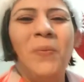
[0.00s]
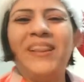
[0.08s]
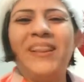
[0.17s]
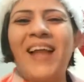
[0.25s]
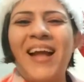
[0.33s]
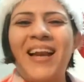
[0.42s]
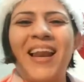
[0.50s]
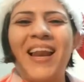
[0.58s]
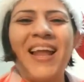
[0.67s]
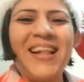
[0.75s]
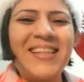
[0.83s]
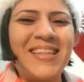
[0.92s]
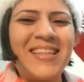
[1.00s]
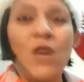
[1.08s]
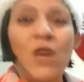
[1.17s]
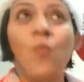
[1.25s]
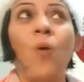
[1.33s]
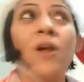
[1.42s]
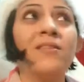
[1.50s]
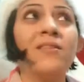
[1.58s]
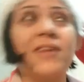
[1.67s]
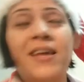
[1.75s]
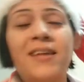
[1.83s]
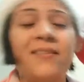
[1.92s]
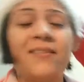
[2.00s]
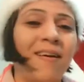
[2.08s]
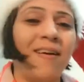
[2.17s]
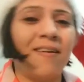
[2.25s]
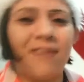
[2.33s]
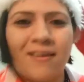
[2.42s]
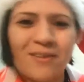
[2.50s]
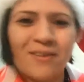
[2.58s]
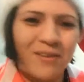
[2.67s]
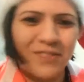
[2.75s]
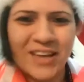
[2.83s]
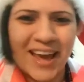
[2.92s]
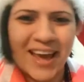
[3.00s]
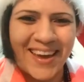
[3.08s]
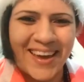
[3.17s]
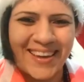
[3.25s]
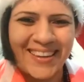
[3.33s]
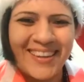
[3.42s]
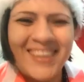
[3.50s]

With that, let's see what is the color of the day.